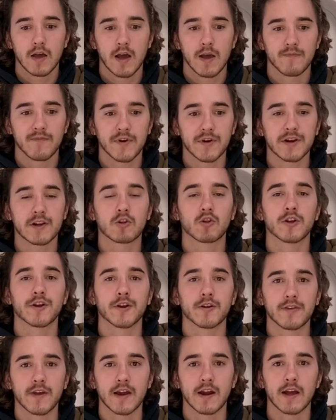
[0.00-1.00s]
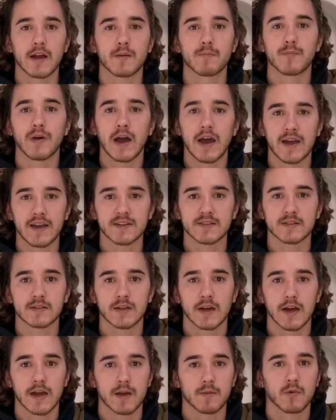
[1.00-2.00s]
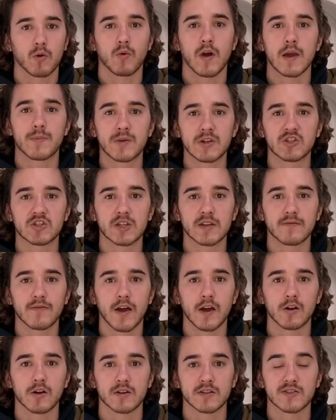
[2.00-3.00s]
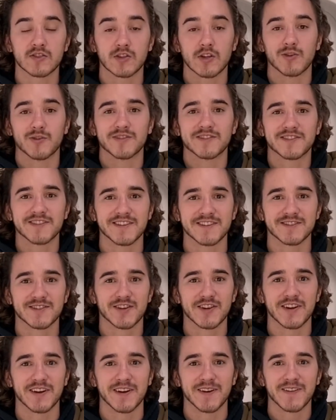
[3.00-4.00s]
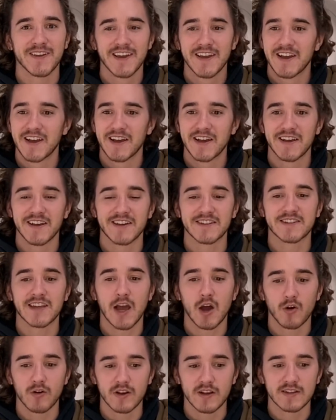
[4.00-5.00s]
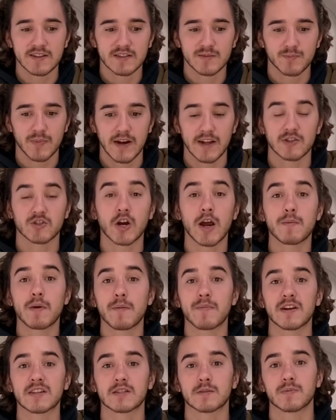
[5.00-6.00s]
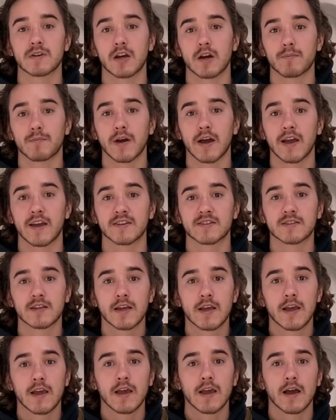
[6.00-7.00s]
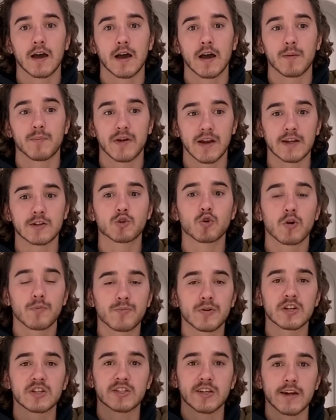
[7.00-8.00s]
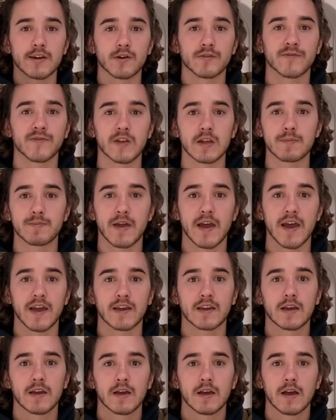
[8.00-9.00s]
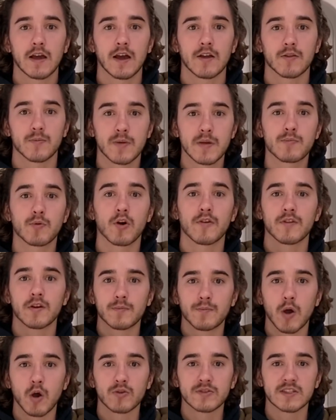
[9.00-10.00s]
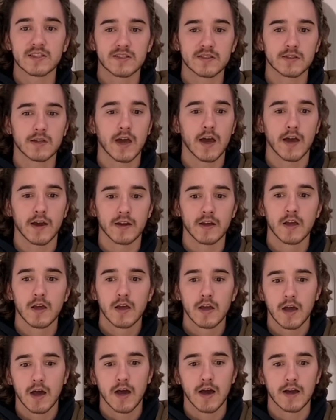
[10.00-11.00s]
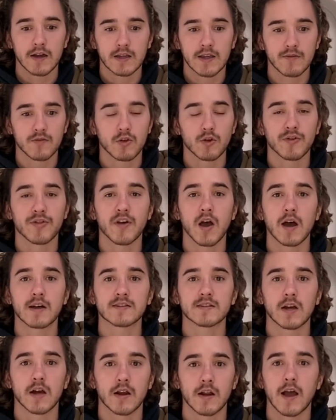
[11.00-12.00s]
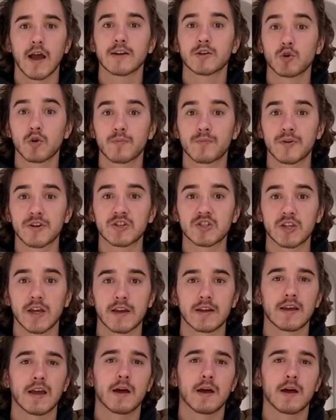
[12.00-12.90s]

I'm very clear that I am biased. I am a YPG veteran, so it's how it is, but I try my best to be unbiased. But I do appreciate your feedback, the people on the opposing side, giving their thoughts on it. I do appreciate it.